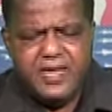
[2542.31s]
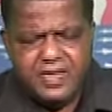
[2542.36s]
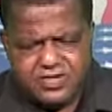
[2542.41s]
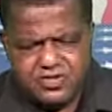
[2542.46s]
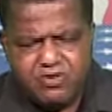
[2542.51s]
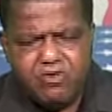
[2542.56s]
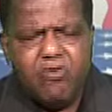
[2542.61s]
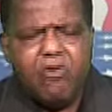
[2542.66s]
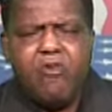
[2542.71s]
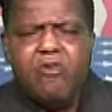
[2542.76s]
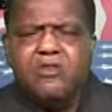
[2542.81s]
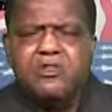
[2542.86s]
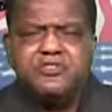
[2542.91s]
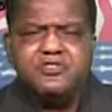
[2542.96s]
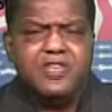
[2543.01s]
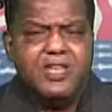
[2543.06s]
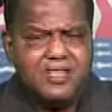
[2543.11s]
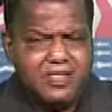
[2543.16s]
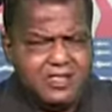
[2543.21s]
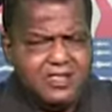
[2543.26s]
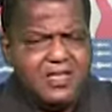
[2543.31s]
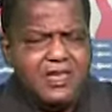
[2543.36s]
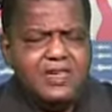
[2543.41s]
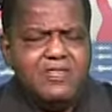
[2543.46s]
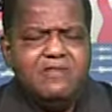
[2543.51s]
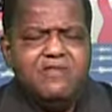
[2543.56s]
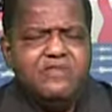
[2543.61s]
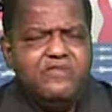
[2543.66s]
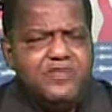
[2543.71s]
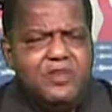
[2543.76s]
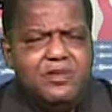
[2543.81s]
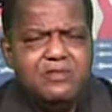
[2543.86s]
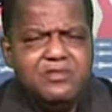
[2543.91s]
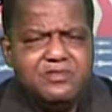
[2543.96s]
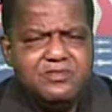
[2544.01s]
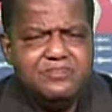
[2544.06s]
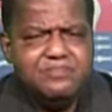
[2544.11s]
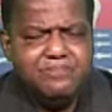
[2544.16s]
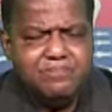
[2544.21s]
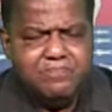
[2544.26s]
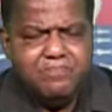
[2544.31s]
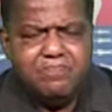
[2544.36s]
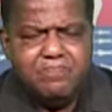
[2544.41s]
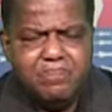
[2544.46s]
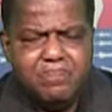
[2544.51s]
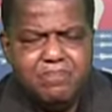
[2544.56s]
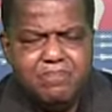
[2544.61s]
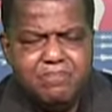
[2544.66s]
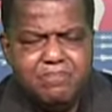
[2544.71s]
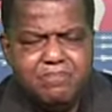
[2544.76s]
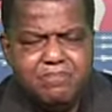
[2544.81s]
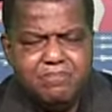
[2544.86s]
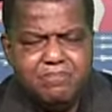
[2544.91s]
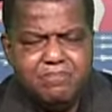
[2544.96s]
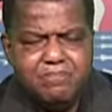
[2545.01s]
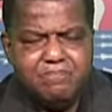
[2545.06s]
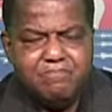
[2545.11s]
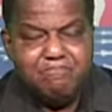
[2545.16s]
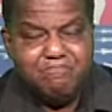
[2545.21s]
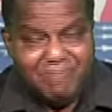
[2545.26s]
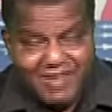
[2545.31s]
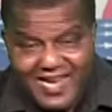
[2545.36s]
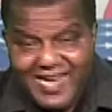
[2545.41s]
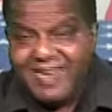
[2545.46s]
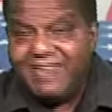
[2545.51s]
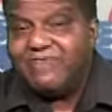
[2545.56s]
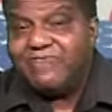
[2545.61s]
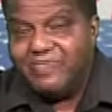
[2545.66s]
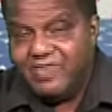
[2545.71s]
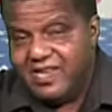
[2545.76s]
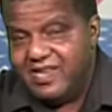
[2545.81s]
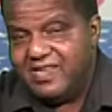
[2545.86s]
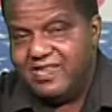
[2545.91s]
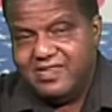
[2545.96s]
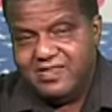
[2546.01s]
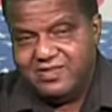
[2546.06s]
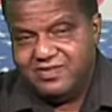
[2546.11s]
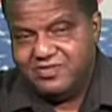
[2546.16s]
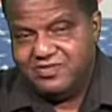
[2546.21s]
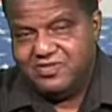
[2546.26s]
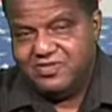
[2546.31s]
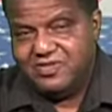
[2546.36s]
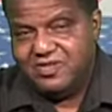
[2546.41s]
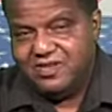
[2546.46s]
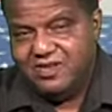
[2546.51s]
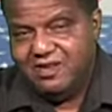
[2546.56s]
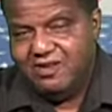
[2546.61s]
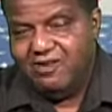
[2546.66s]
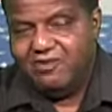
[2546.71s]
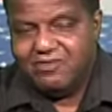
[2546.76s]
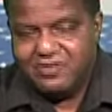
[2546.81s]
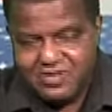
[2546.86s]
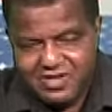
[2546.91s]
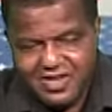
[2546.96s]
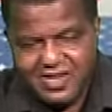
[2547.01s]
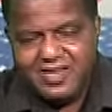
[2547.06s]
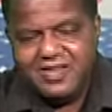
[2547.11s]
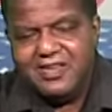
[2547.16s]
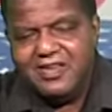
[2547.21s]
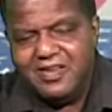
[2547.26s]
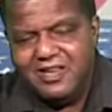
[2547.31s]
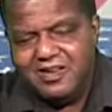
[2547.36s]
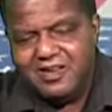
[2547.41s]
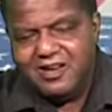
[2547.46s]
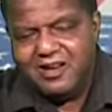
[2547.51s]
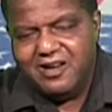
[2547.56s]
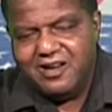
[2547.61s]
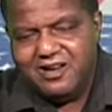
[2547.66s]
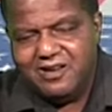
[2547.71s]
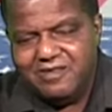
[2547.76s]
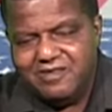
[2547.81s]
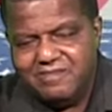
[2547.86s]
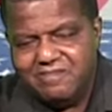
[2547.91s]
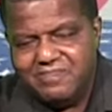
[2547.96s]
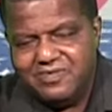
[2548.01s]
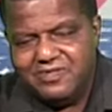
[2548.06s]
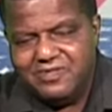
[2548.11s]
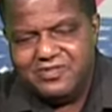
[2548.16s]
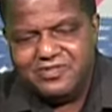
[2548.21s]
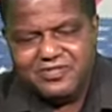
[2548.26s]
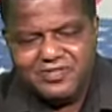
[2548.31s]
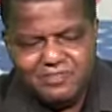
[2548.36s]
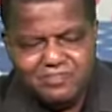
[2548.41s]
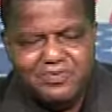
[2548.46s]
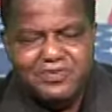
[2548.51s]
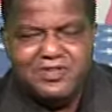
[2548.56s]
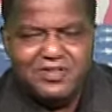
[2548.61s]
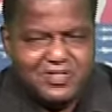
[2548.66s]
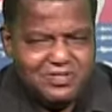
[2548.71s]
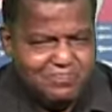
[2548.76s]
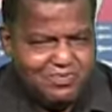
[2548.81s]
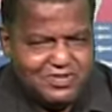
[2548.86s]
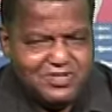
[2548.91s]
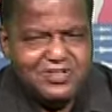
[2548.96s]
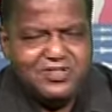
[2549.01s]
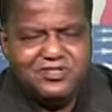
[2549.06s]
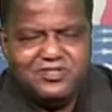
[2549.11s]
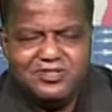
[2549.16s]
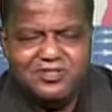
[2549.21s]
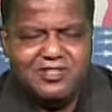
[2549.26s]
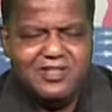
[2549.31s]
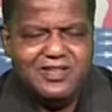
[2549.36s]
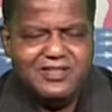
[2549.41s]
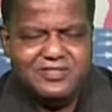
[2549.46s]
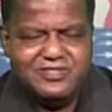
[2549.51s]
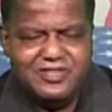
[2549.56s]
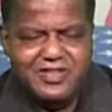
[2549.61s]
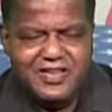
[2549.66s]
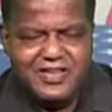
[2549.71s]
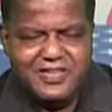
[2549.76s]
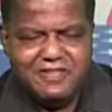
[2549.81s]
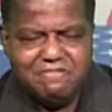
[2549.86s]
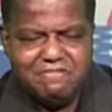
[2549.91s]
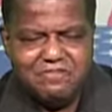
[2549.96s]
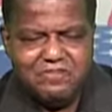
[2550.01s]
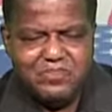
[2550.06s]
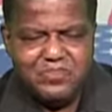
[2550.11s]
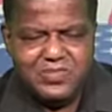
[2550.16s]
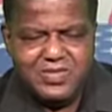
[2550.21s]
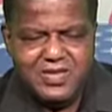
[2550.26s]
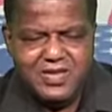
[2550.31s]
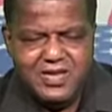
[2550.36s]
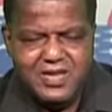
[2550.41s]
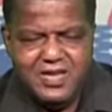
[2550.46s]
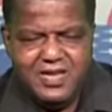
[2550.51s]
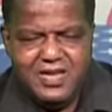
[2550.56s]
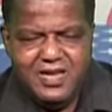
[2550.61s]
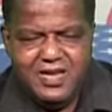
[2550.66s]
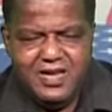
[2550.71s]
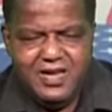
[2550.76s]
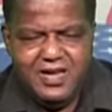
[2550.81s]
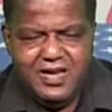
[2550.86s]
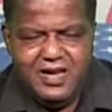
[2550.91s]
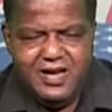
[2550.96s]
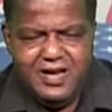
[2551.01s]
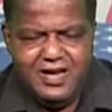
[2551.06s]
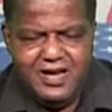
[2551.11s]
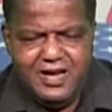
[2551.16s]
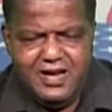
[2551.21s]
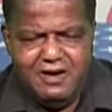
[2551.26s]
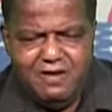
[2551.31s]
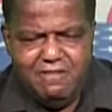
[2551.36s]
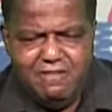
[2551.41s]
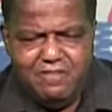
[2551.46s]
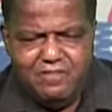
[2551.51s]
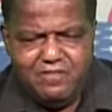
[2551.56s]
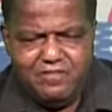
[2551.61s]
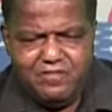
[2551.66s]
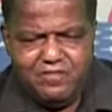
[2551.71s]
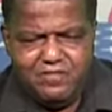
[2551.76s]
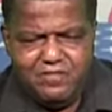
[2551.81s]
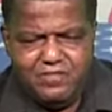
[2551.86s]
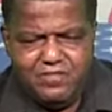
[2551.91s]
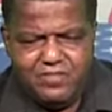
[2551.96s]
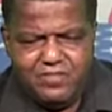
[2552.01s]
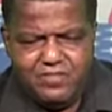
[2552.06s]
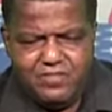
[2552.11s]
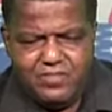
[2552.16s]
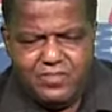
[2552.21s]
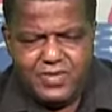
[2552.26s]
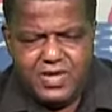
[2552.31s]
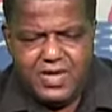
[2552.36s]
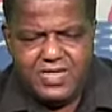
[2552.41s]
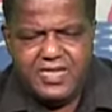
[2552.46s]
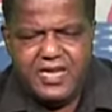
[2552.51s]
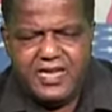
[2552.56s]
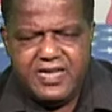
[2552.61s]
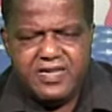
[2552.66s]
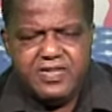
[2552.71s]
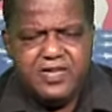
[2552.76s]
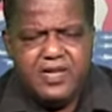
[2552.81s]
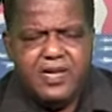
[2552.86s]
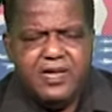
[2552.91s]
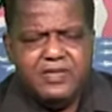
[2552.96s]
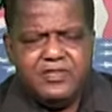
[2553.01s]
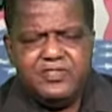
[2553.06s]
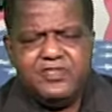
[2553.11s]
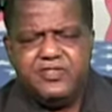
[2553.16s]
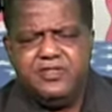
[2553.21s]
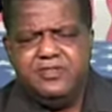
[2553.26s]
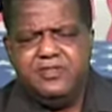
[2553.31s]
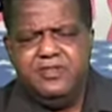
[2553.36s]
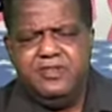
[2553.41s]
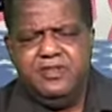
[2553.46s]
caused a lot of very bad things. Okay, put it to you like that. And I guess